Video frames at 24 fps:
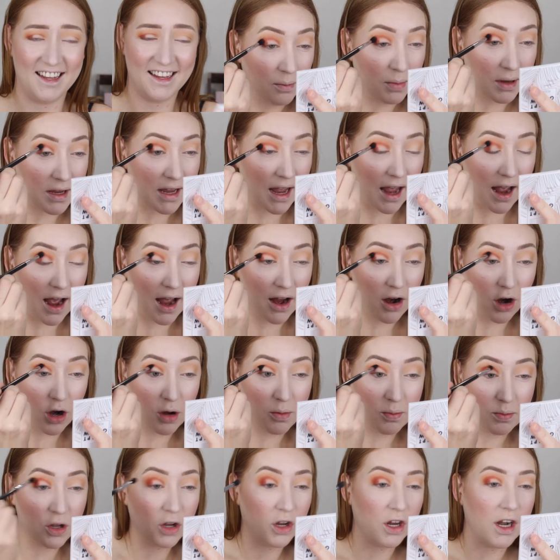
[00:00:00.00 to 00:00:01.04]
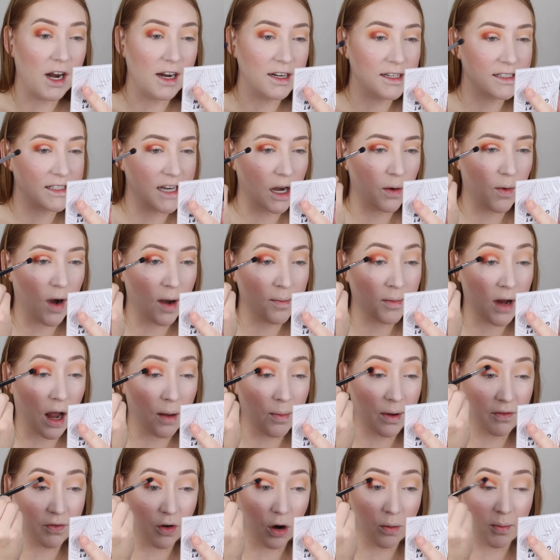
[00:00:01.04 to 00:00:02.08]
But yeah, I hope you can understand where I'm
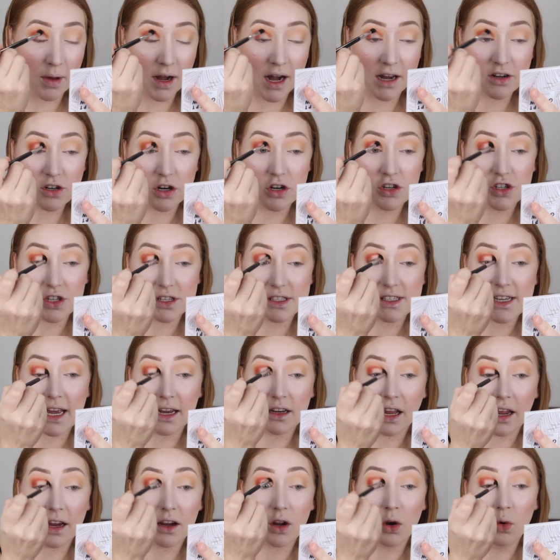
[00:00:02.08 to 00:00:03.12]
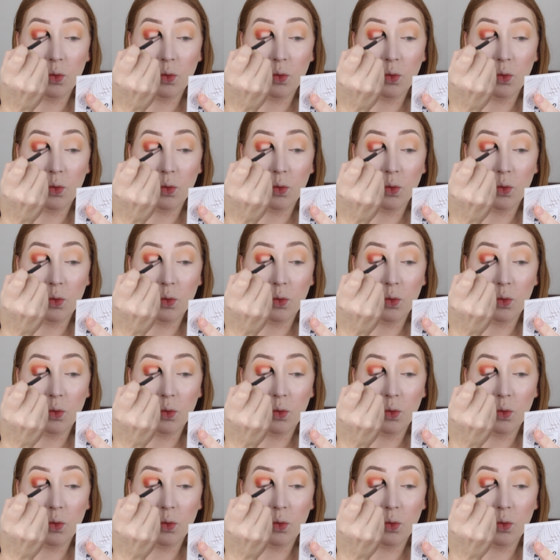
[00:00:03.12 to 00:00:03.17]
coming from and I don't just sound like a